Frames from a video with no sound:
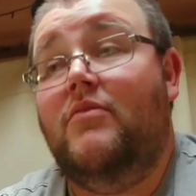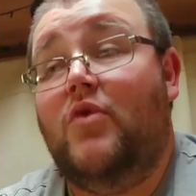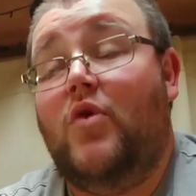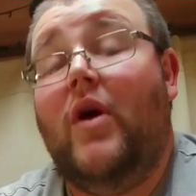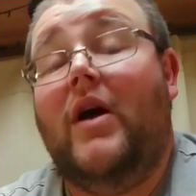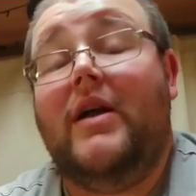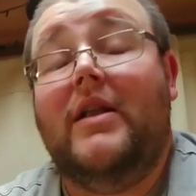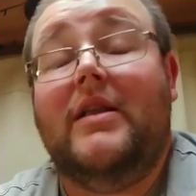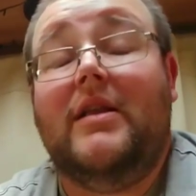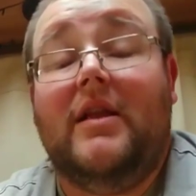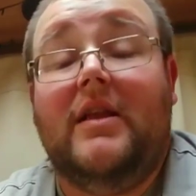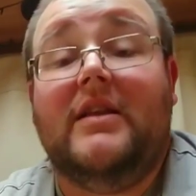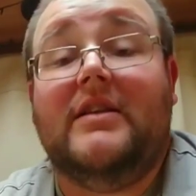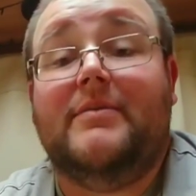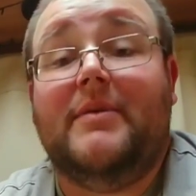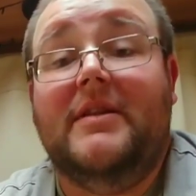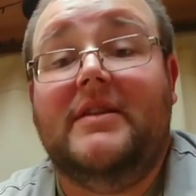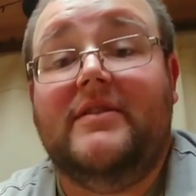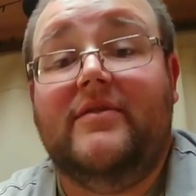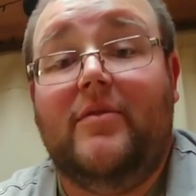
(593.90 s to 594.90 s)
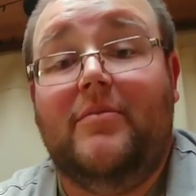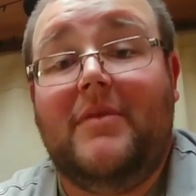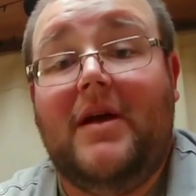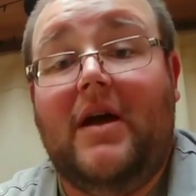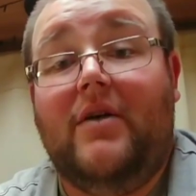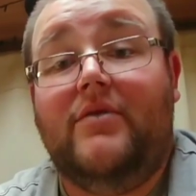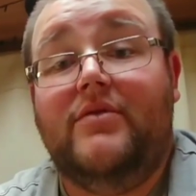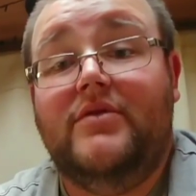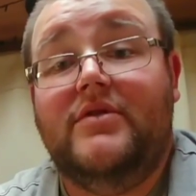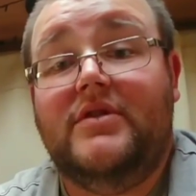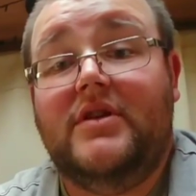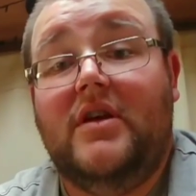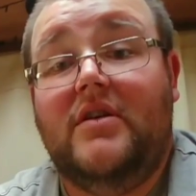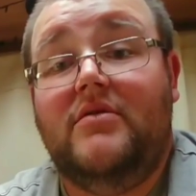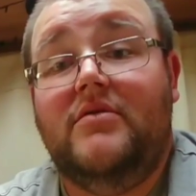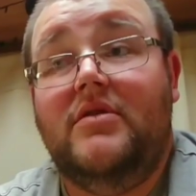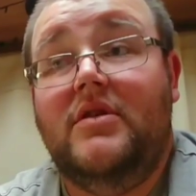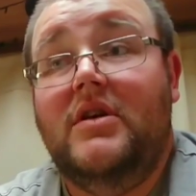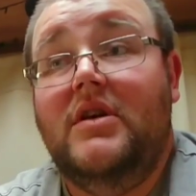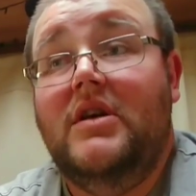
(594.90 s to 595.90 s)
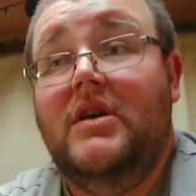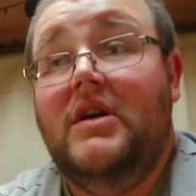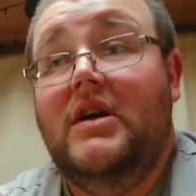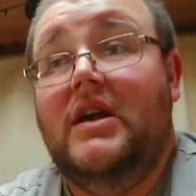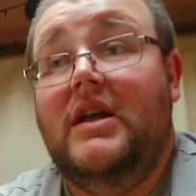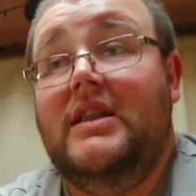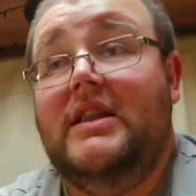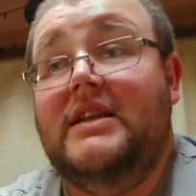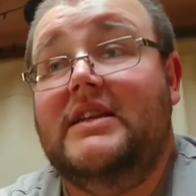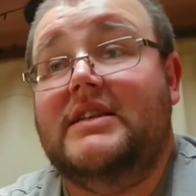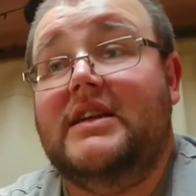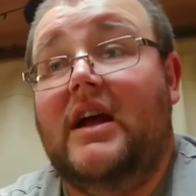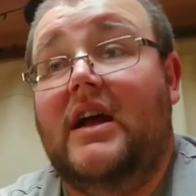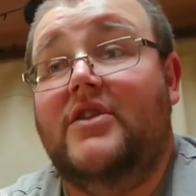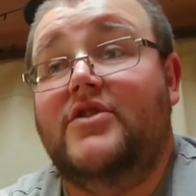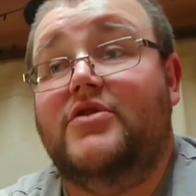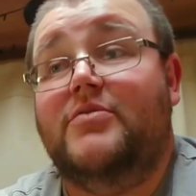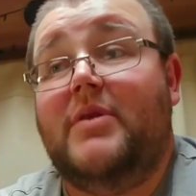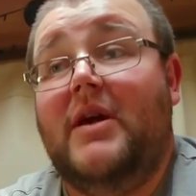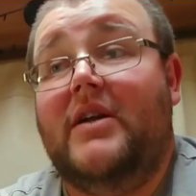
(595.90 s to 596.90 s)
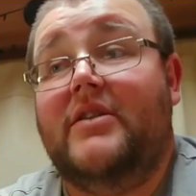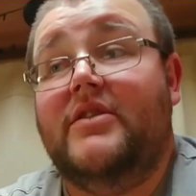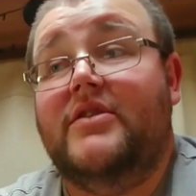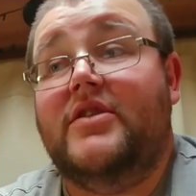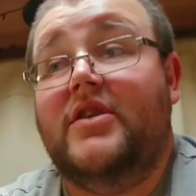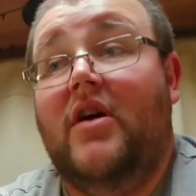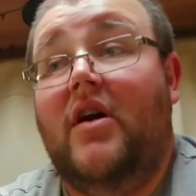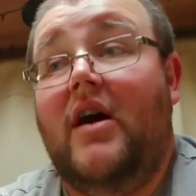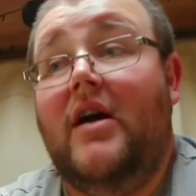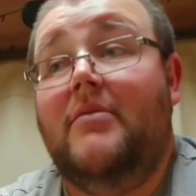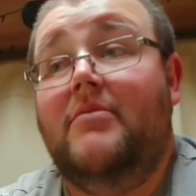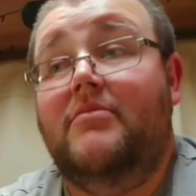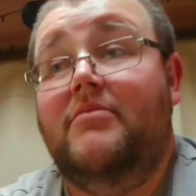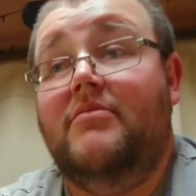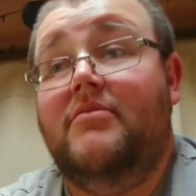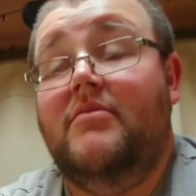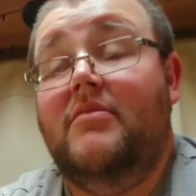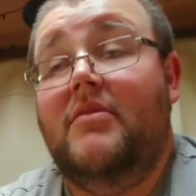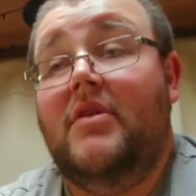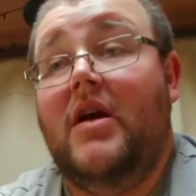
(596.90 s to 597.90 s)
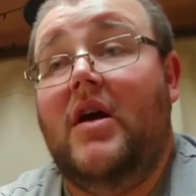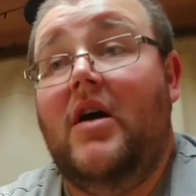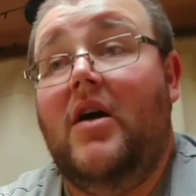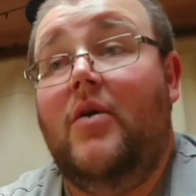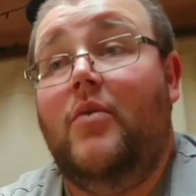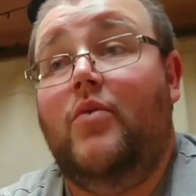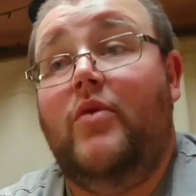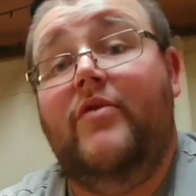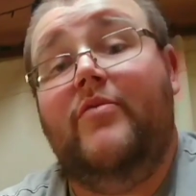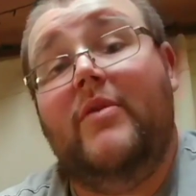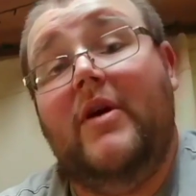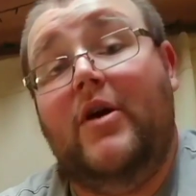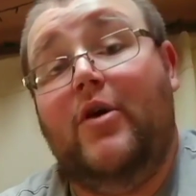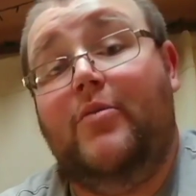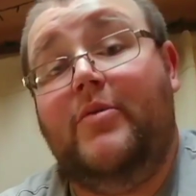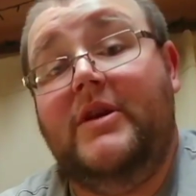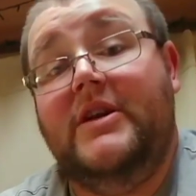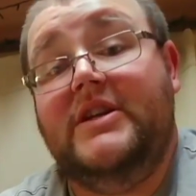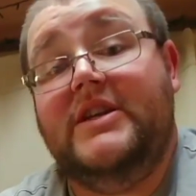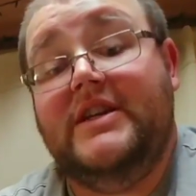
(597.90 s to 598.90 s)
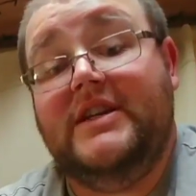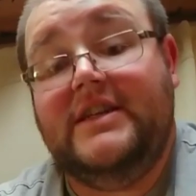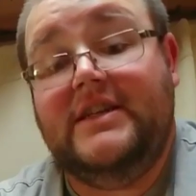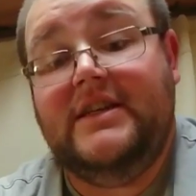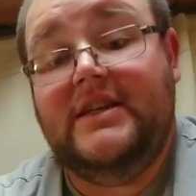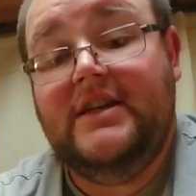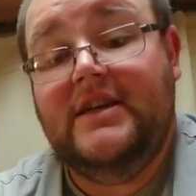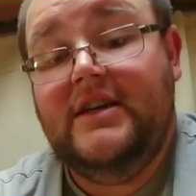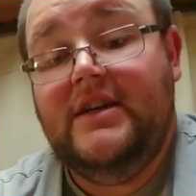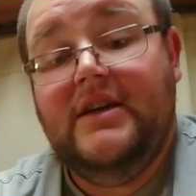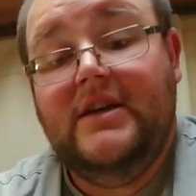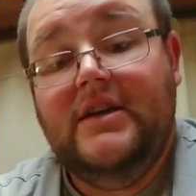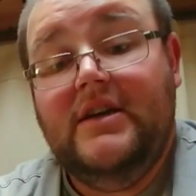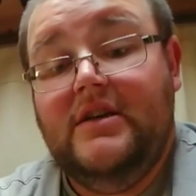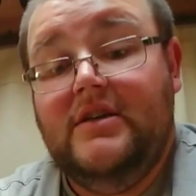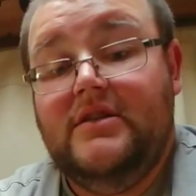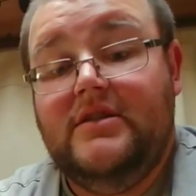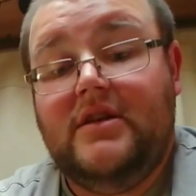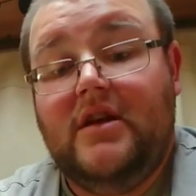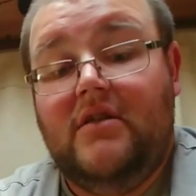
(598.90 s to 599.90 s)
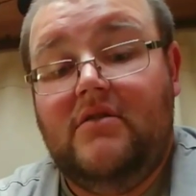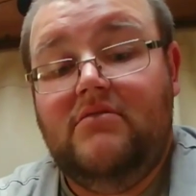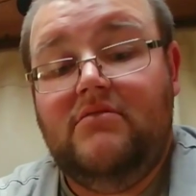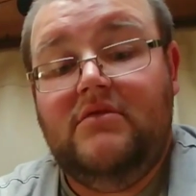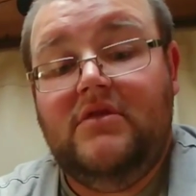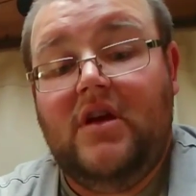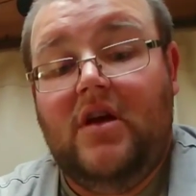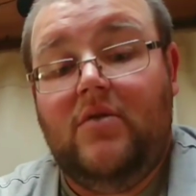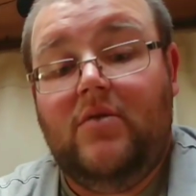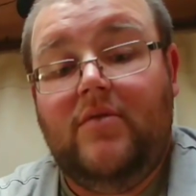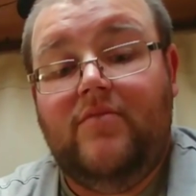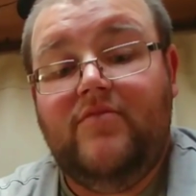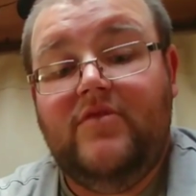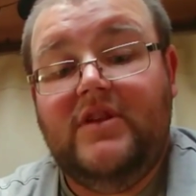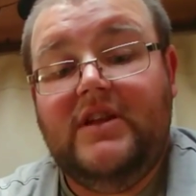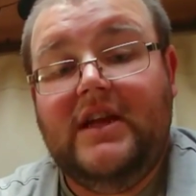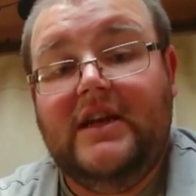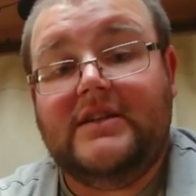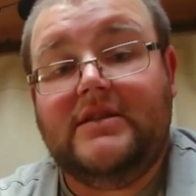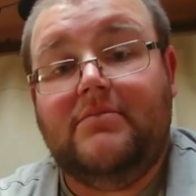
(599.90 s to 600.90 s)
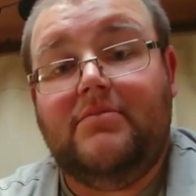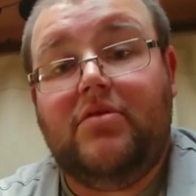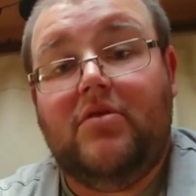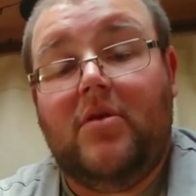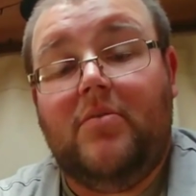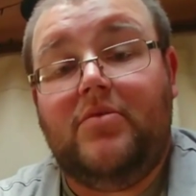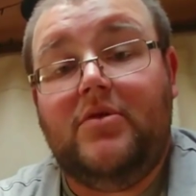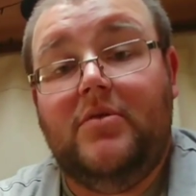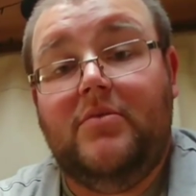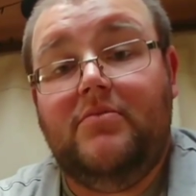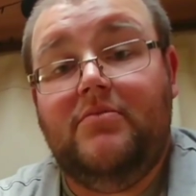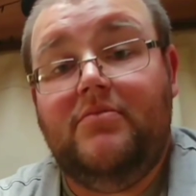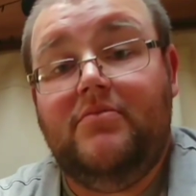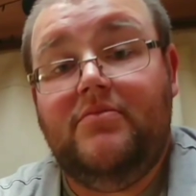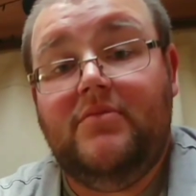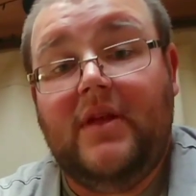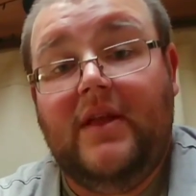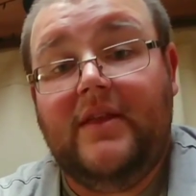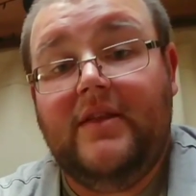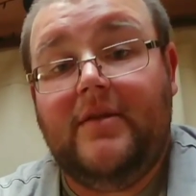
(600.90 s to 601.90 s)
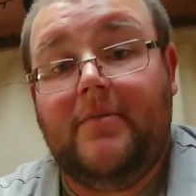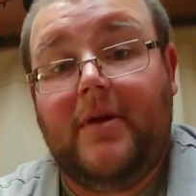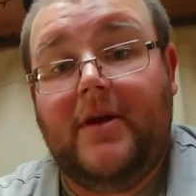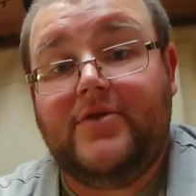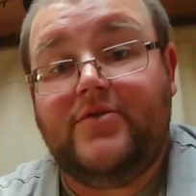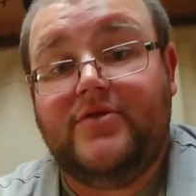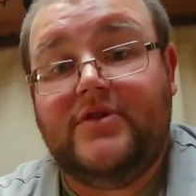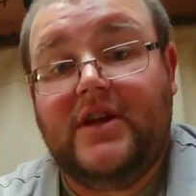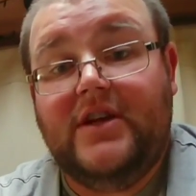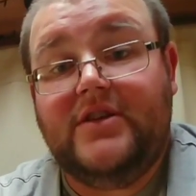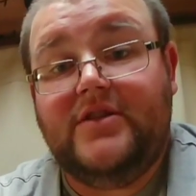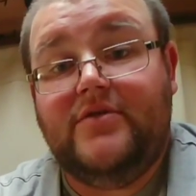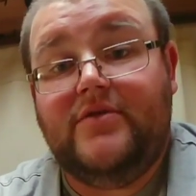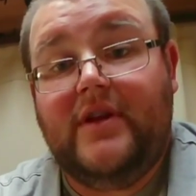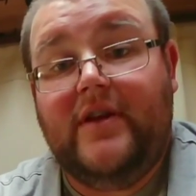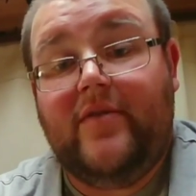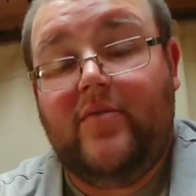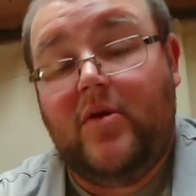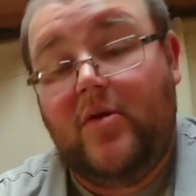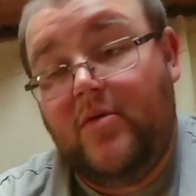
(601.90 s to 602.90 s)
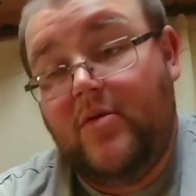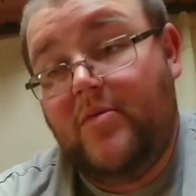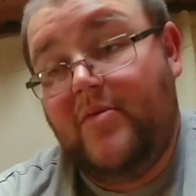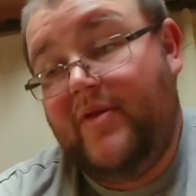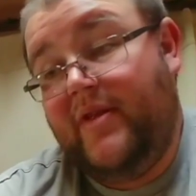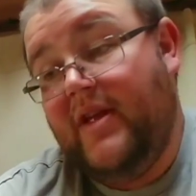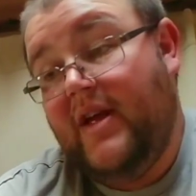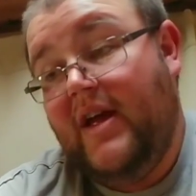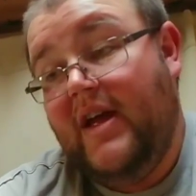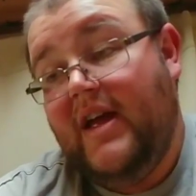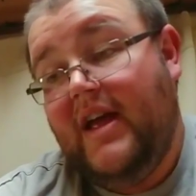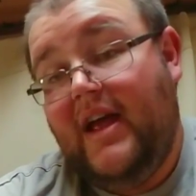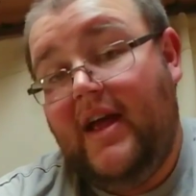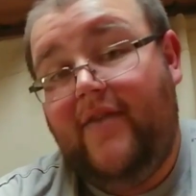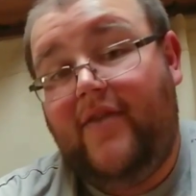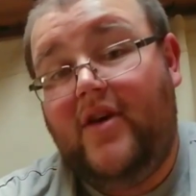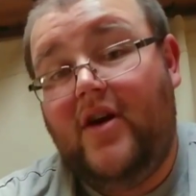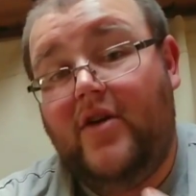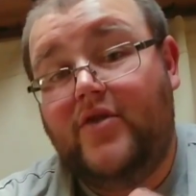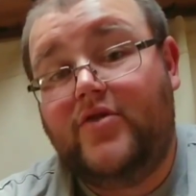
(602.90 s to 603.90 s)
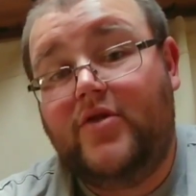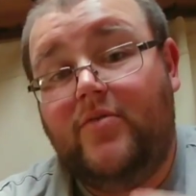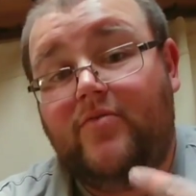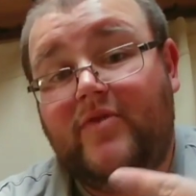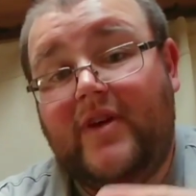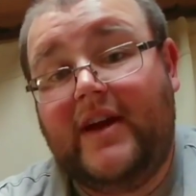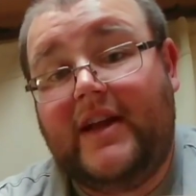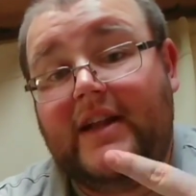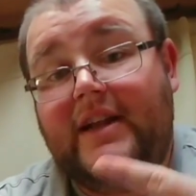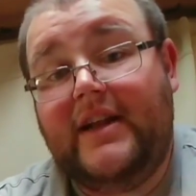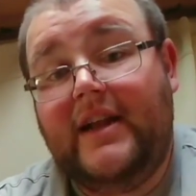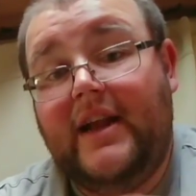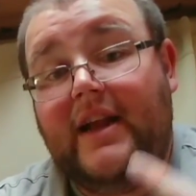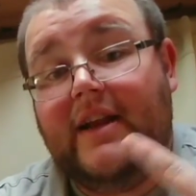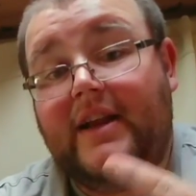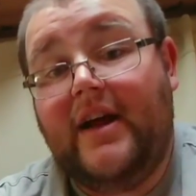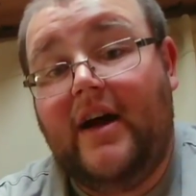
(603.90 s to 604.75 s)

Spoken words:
quite an expensive amount, so at least £100 a time with my LPG. so no one really has a problem. None of the petrol stations really have a problem. And if you go to them regularly